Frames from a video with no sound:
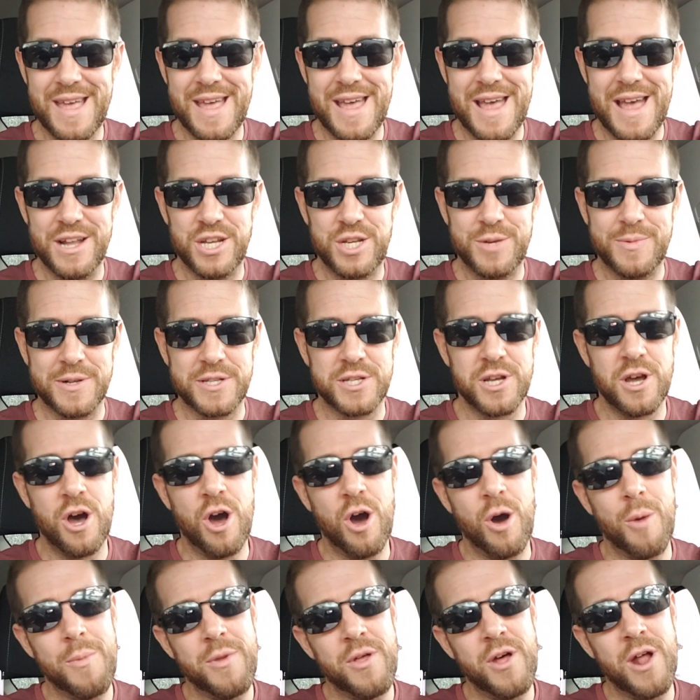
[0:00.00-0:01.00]
And she might say,
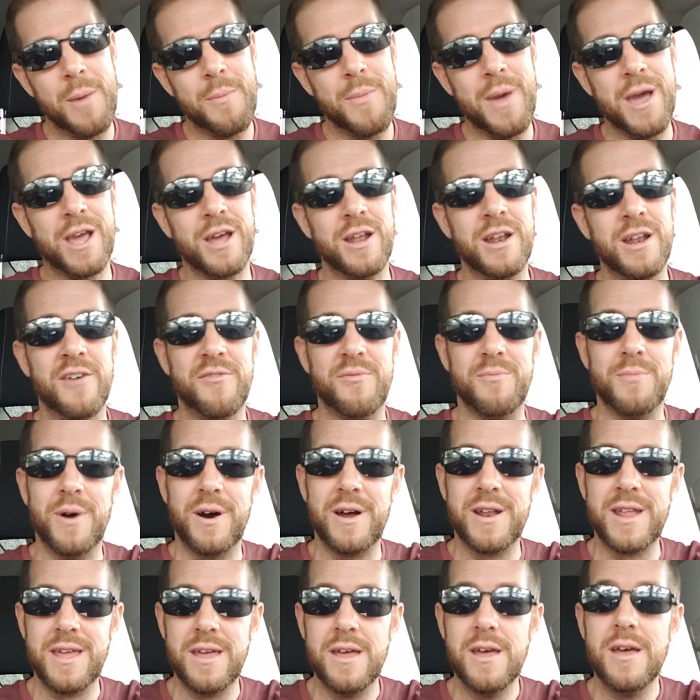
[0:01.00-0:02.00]
oh, but then I make enough
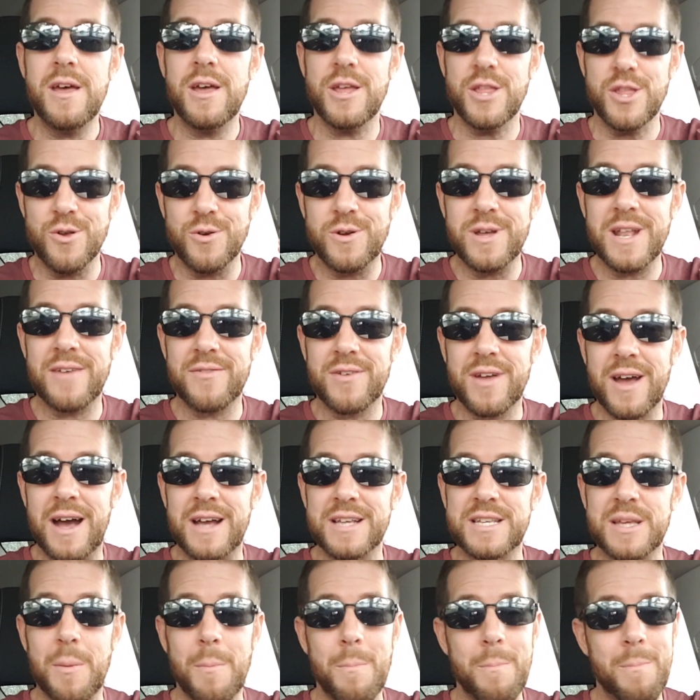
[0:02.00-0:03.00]
money. You could have
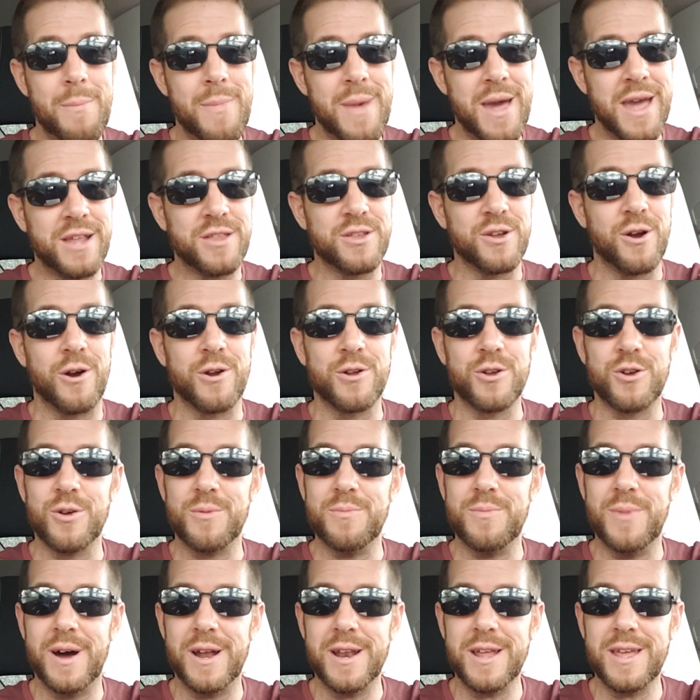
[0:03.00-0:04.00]
guys that make darn
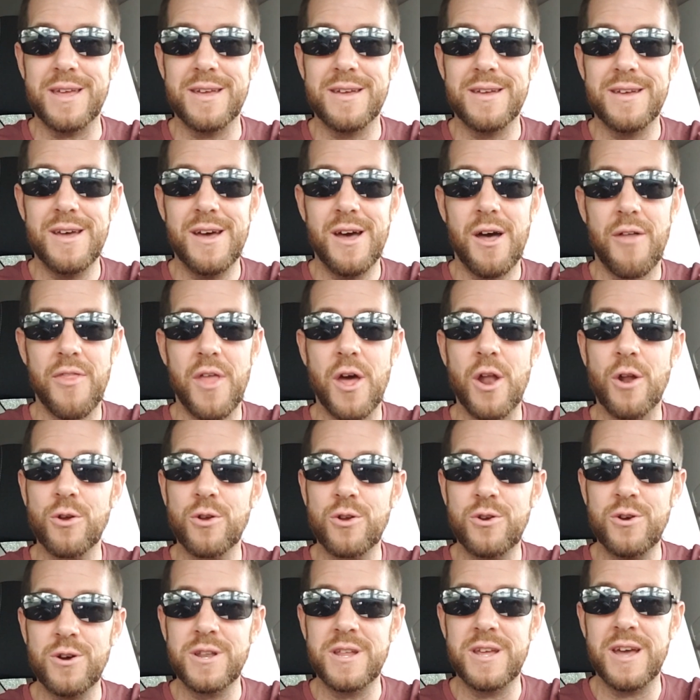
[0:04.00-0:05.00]
good money, that are
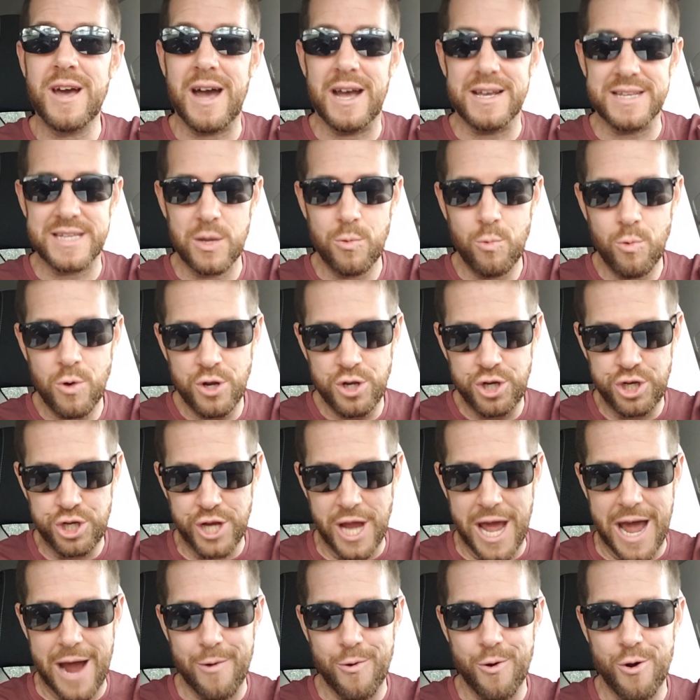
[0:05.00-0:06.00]
good guys, that would
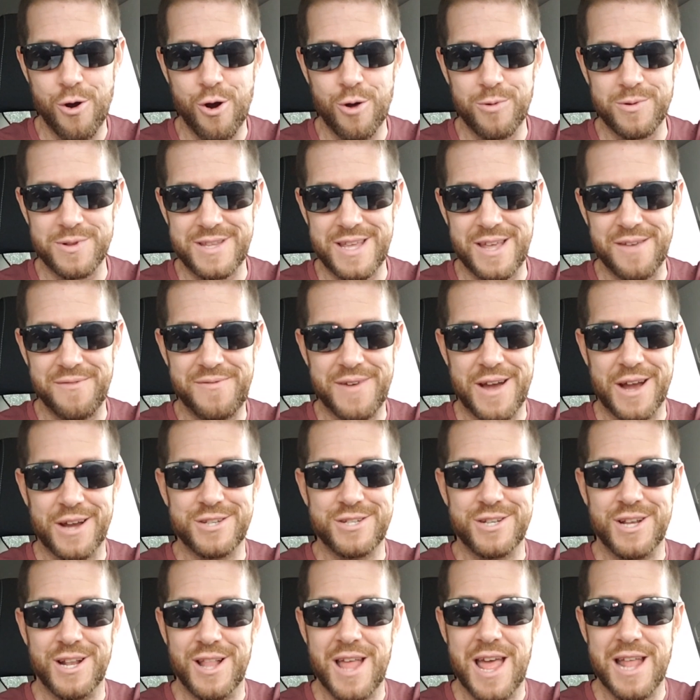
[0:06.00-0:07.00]
shower her with the
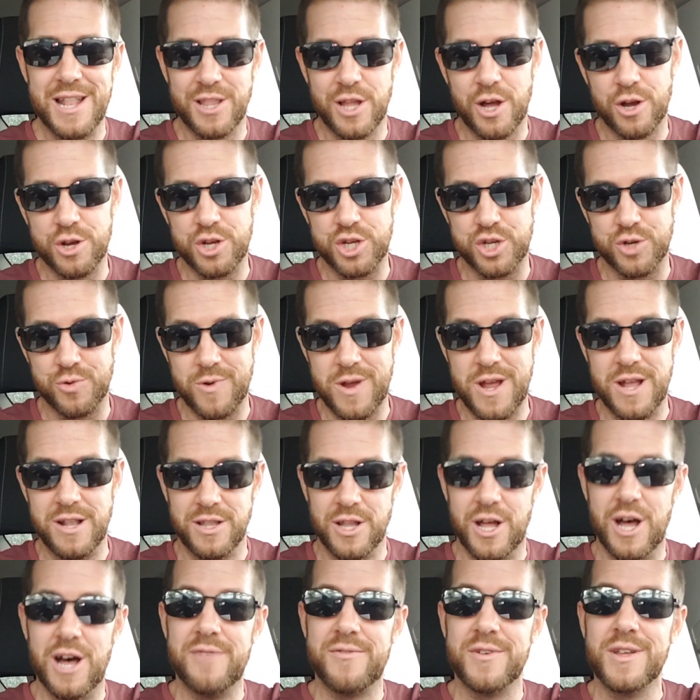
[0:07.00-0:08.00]
affection and luxury and
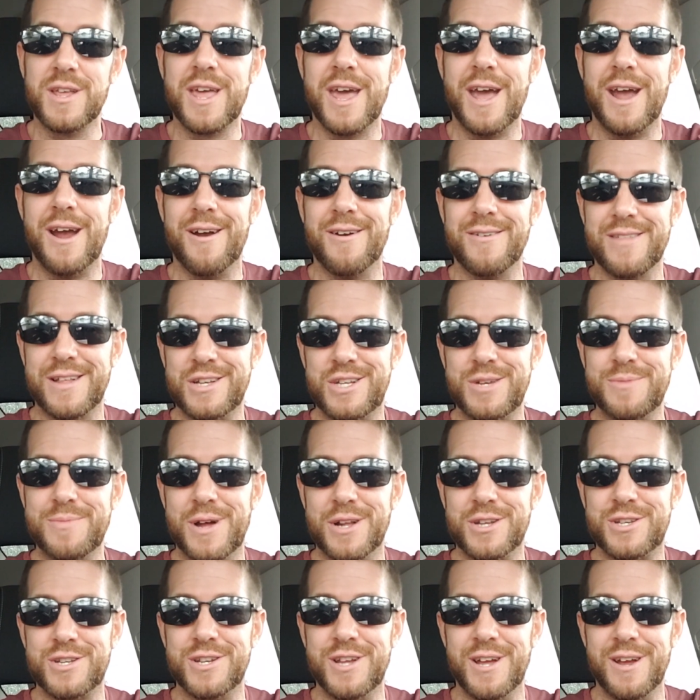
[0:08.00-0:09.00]
love and care that you
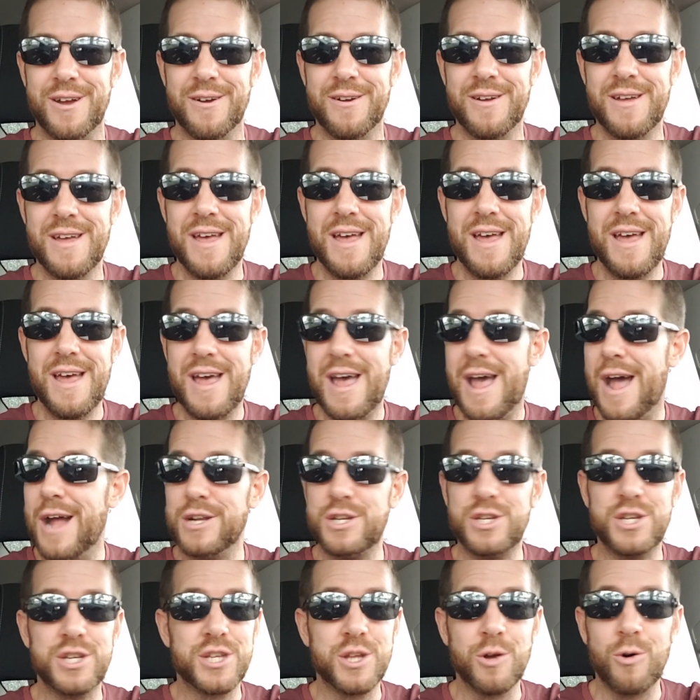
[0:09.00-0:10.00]
mentioned here.
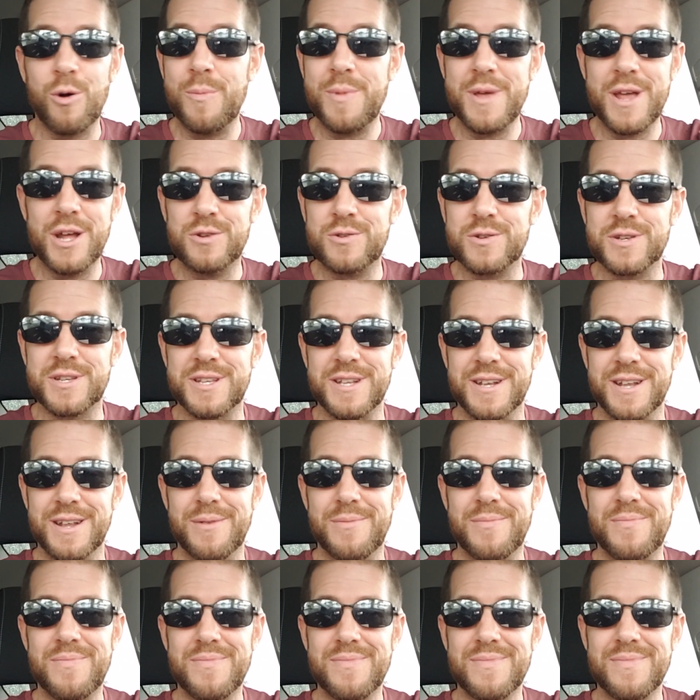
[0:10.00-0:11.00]
And she still wouldn't be interested in them.